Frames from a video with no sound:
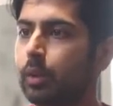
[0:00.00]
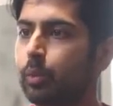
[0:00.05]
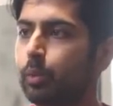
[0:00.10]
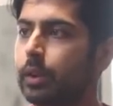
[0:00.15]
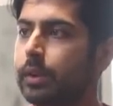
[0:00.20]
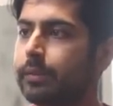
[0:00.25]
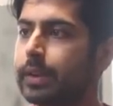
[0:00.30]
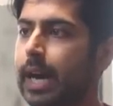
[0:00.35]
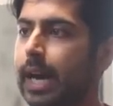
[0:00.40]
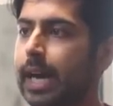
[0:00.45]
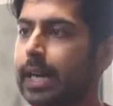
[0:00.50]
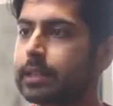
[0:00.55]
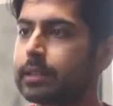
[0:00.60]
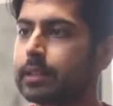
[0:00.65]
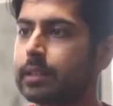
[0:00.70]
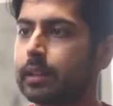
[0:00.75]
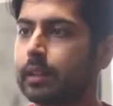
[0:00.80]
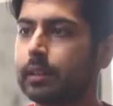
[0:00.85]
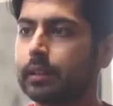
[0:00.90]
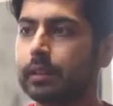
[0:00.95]
We've
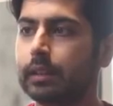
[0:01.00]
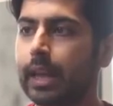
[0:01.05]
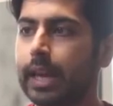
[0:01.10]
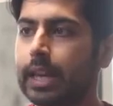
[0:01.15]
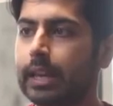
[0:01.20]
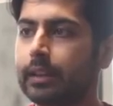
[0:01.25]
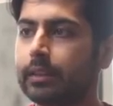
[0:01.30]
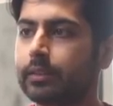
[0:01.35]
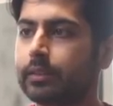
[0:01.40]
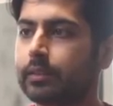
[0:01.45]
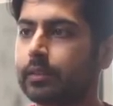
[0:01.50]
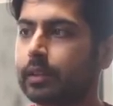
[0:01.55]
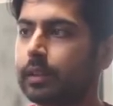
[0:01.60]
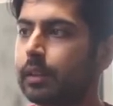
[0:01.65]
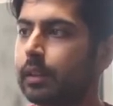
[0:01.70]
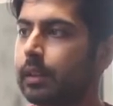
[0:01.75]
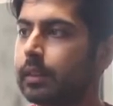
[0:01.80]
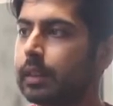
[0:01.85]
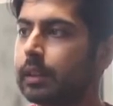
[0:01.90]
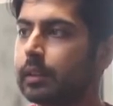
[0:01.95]
got the latest
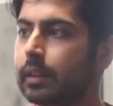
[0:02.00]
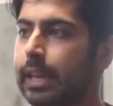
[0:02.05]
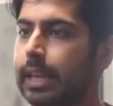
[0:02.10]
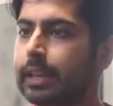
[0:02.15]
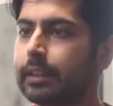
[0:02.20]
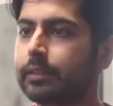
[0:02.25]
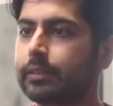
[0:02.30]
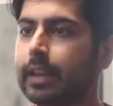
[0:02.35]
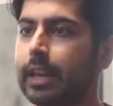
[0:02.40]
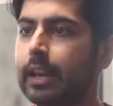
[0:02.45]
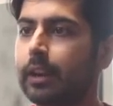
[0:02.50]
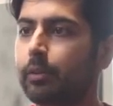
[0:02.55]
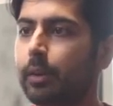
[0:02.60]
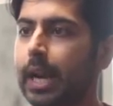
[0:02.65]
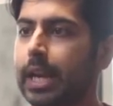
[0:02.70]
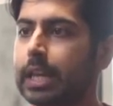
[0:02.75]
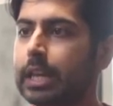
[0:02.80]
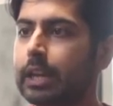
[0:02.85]
data right